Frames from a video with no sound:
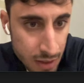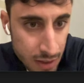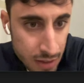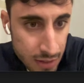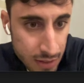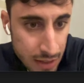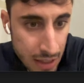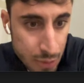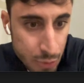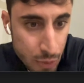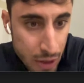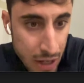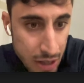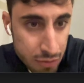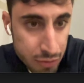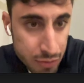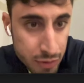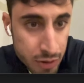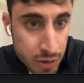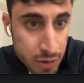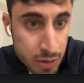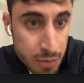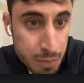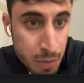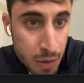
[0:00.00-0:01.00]
Then we have
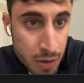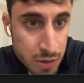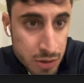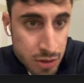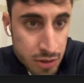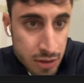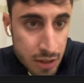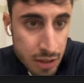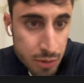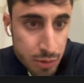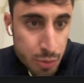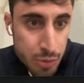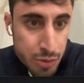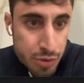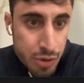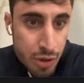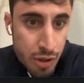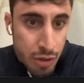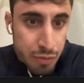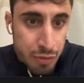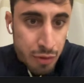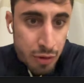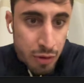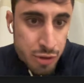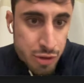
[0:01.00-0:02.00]
the deposit and withdraw
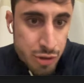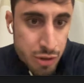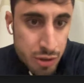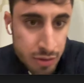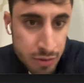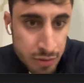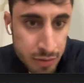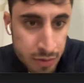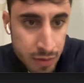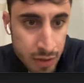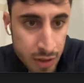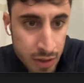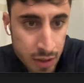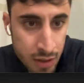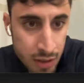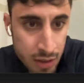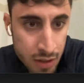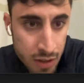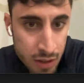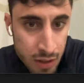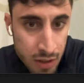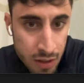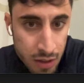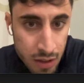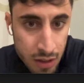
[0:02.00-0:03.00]
function.
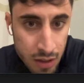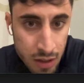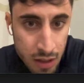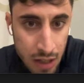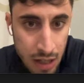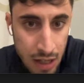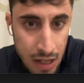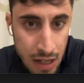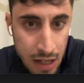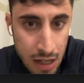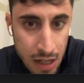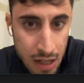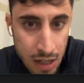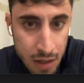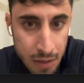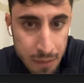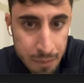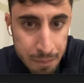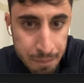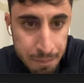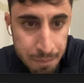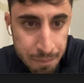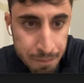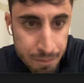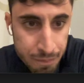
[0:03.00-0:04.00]

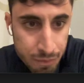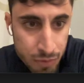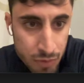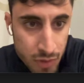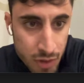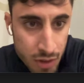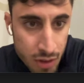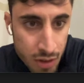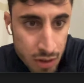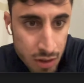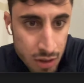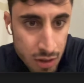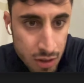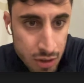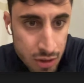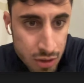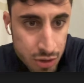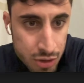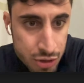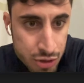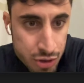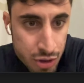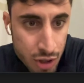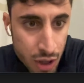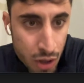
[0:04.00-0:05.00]
Um,
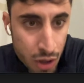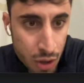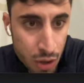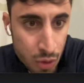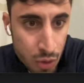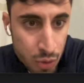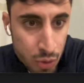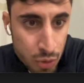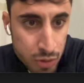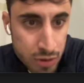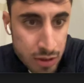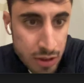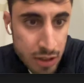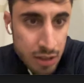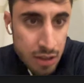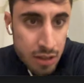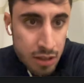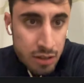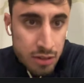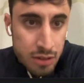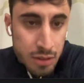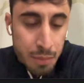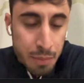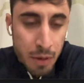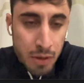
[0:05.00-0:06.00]
so
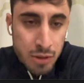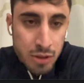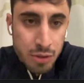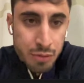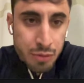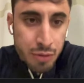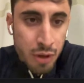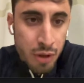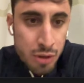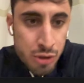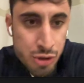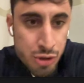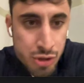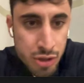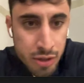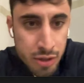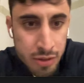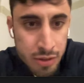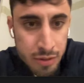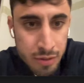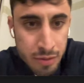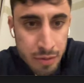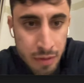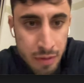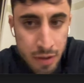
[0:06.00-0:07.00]
the deposit
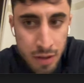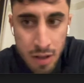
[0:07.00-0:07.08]
function